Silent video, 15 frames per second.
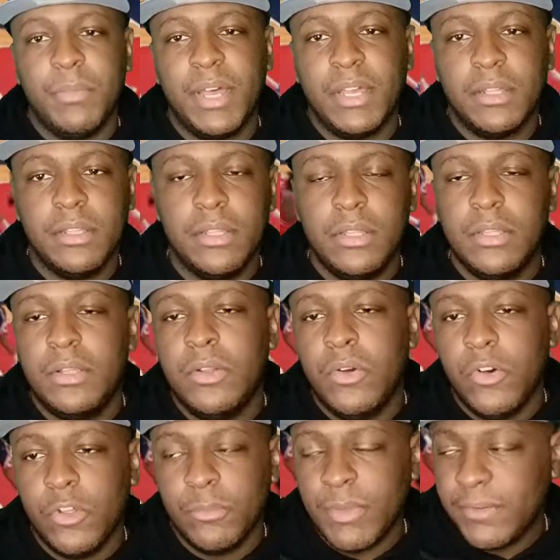my
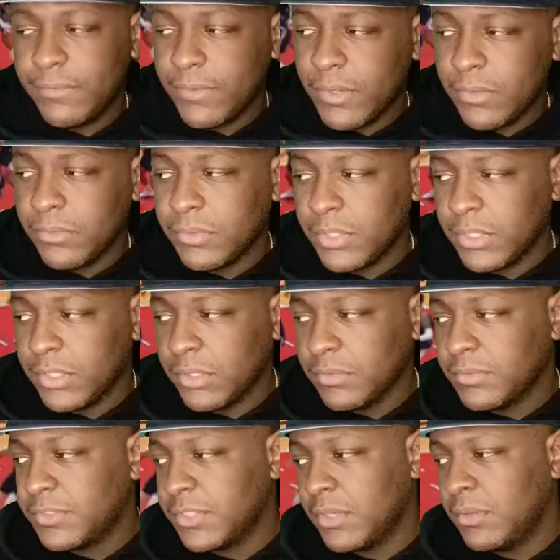on my phone, you know.
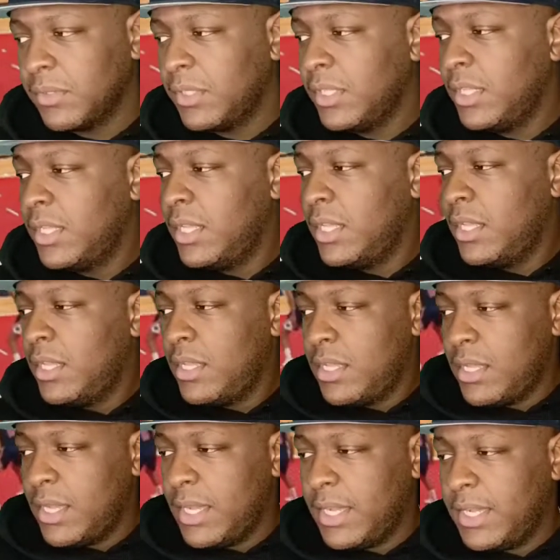So,
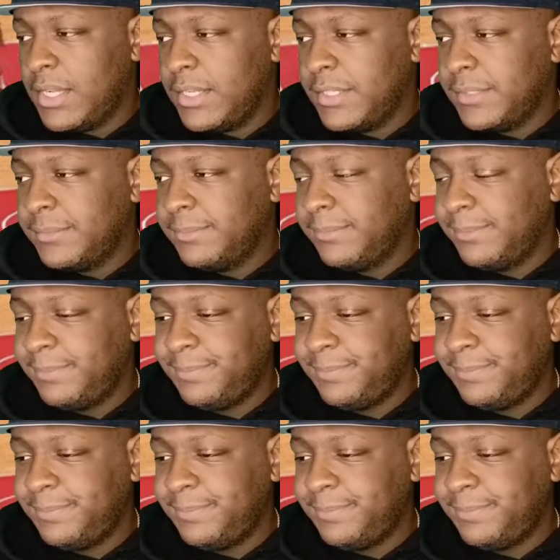um,